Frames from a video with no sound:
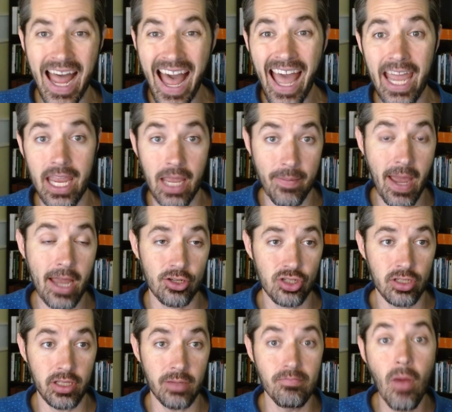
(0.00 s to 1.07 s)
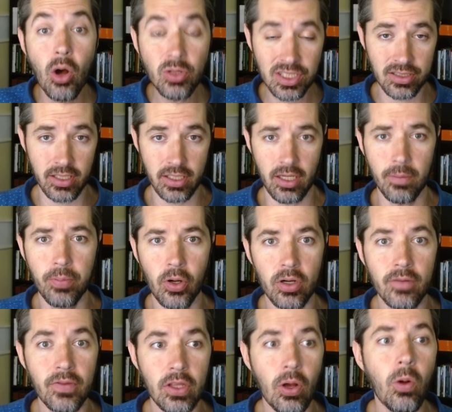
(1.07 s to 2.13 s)
I am actually mostly a part
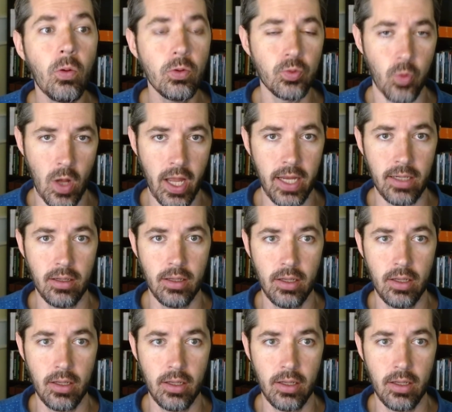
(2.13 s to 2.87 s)
of the old wine.